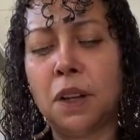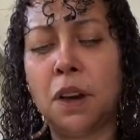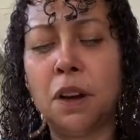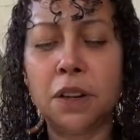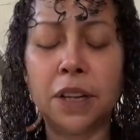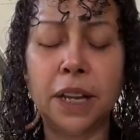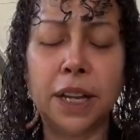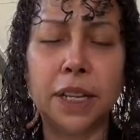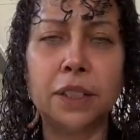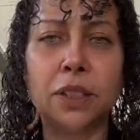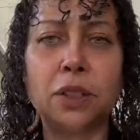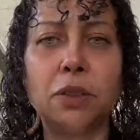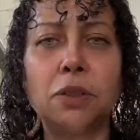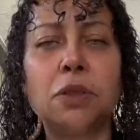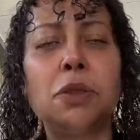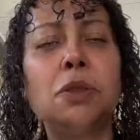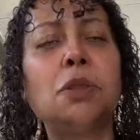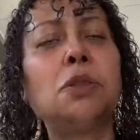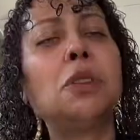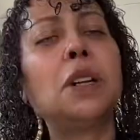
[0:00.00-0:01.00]
Okay, so
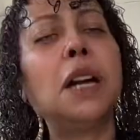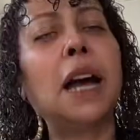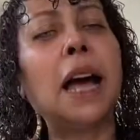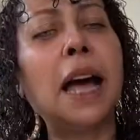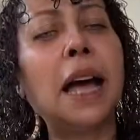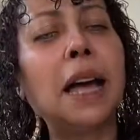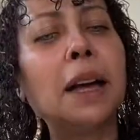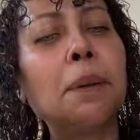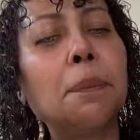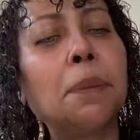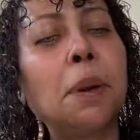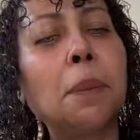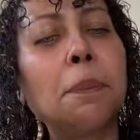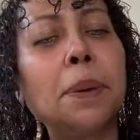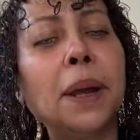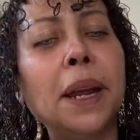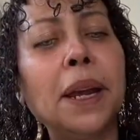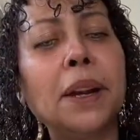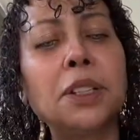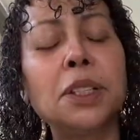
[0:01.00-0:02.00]
you got
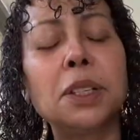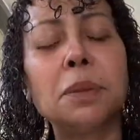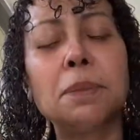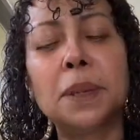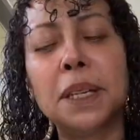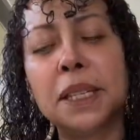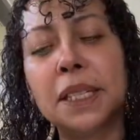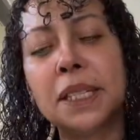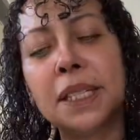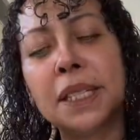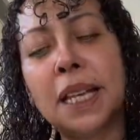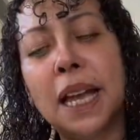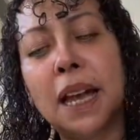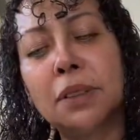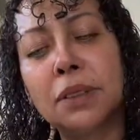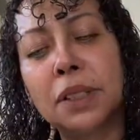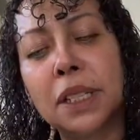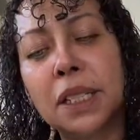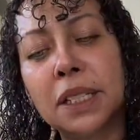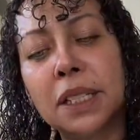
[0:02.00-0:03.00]
prepare to be
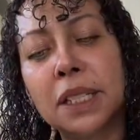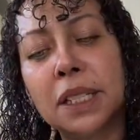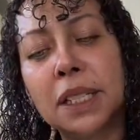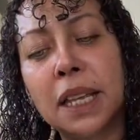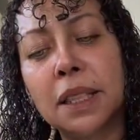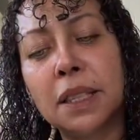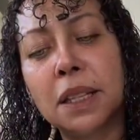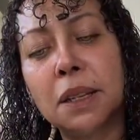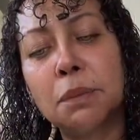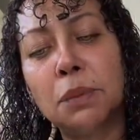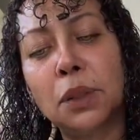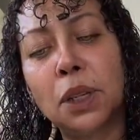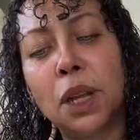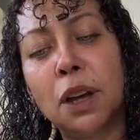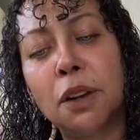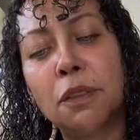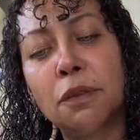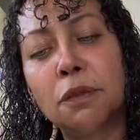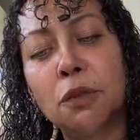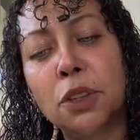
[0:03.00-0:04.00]
astounded, send them
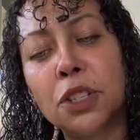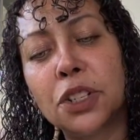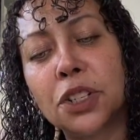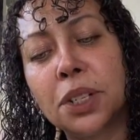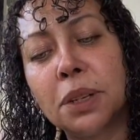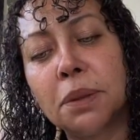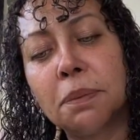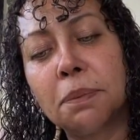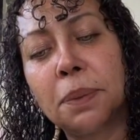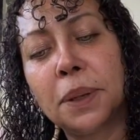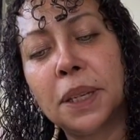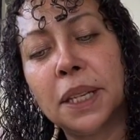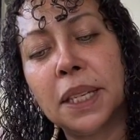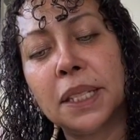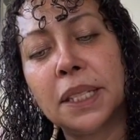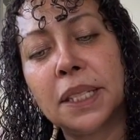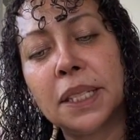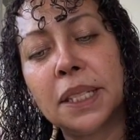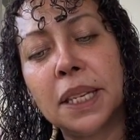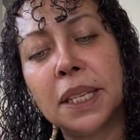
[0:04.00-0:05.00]
love, wish them
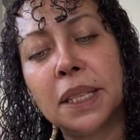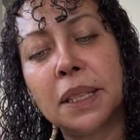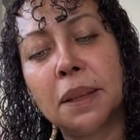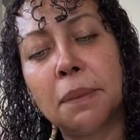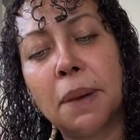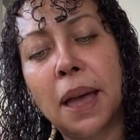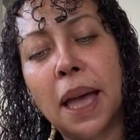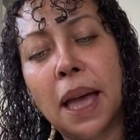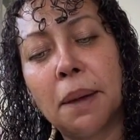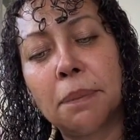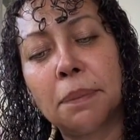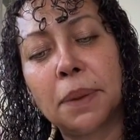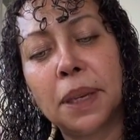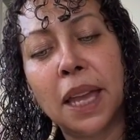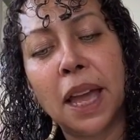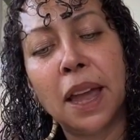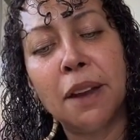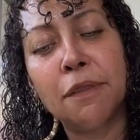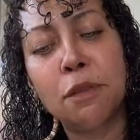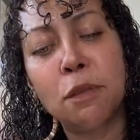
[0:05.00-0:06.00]
peace, see them
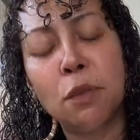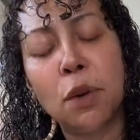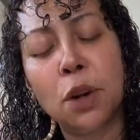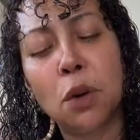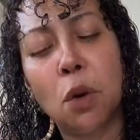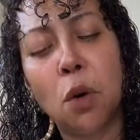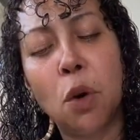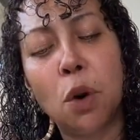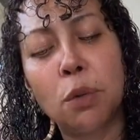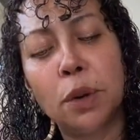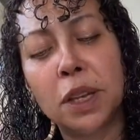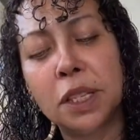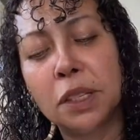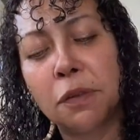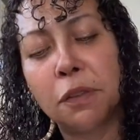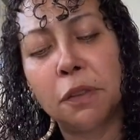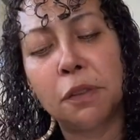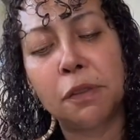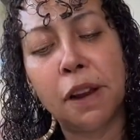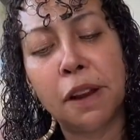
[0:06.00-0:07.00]
happy, everyone
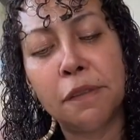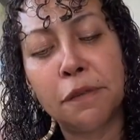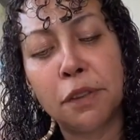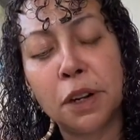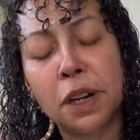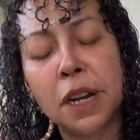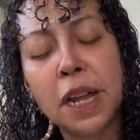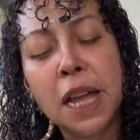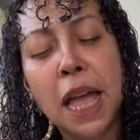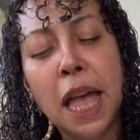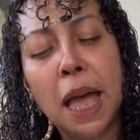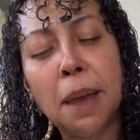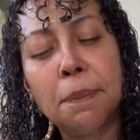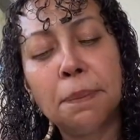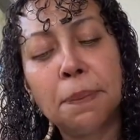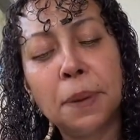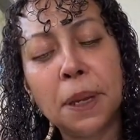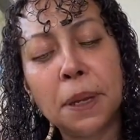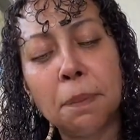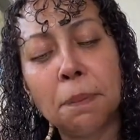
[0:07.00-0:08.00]
always forever,
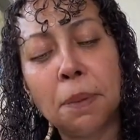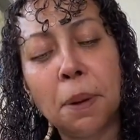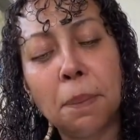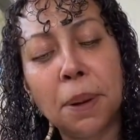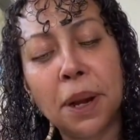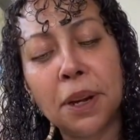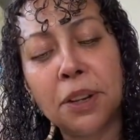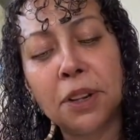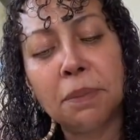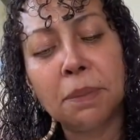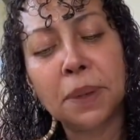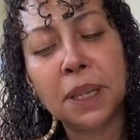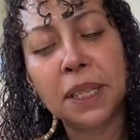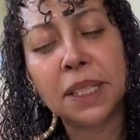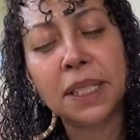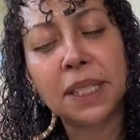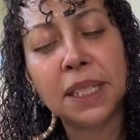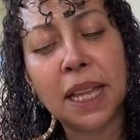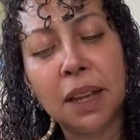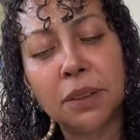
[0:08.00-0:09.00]
and be prepare to be
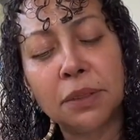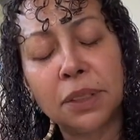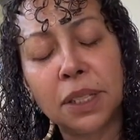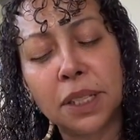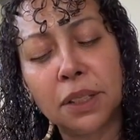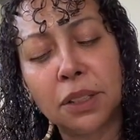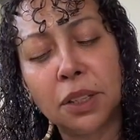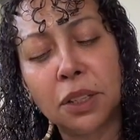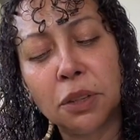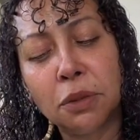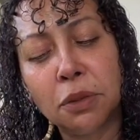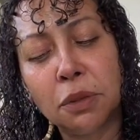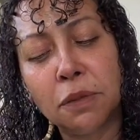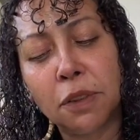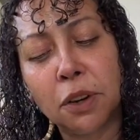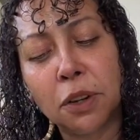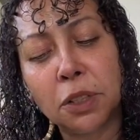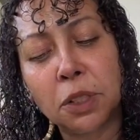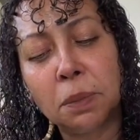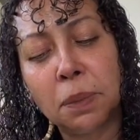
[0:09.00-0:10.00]
astounded, the
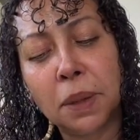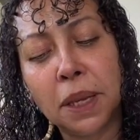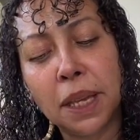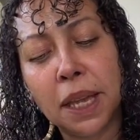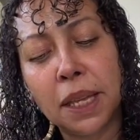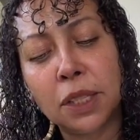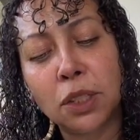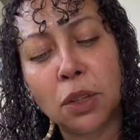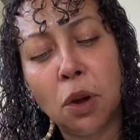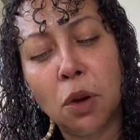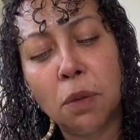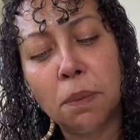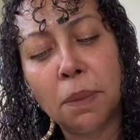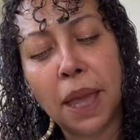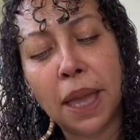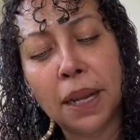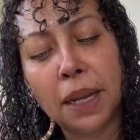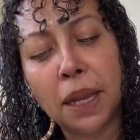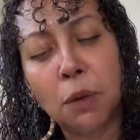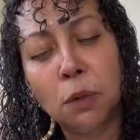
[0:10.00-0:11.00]
universe, P.S., oh
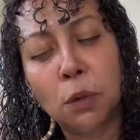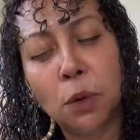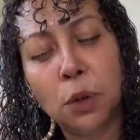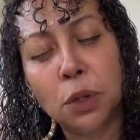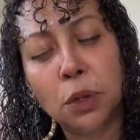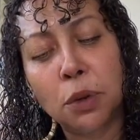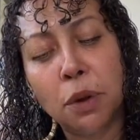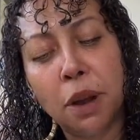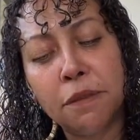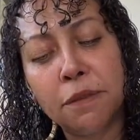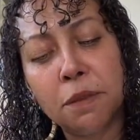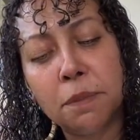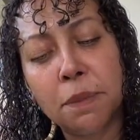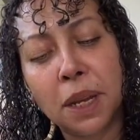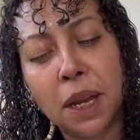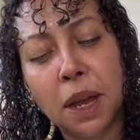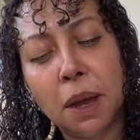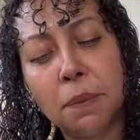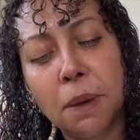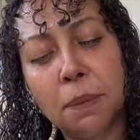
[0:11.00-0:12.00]
man, and will you ever
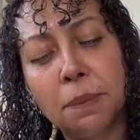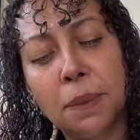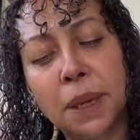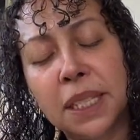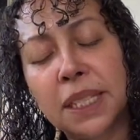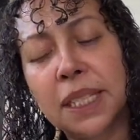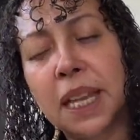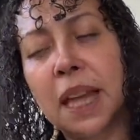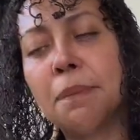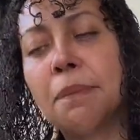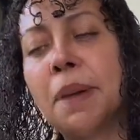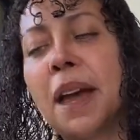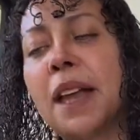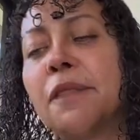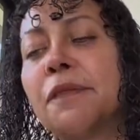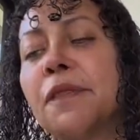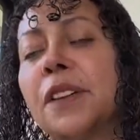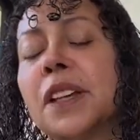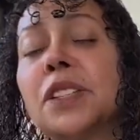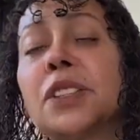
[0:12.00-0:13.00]
become a big time
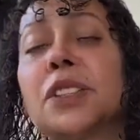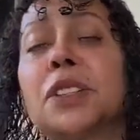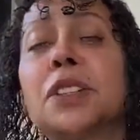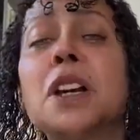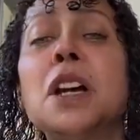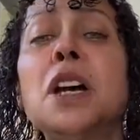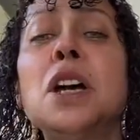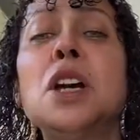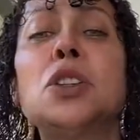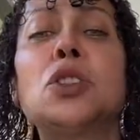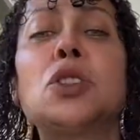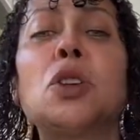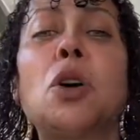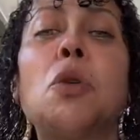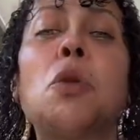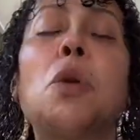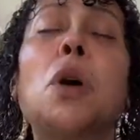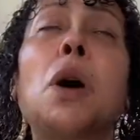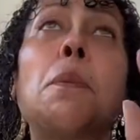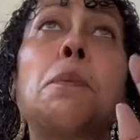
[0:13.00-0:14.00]
manifester?
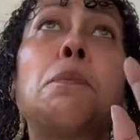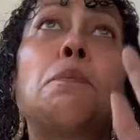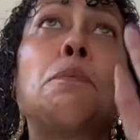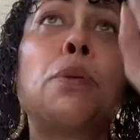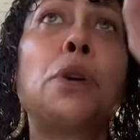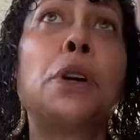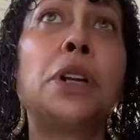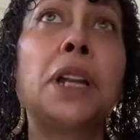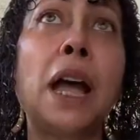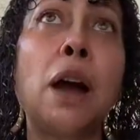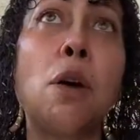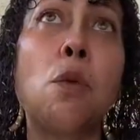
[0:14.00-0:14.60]
So put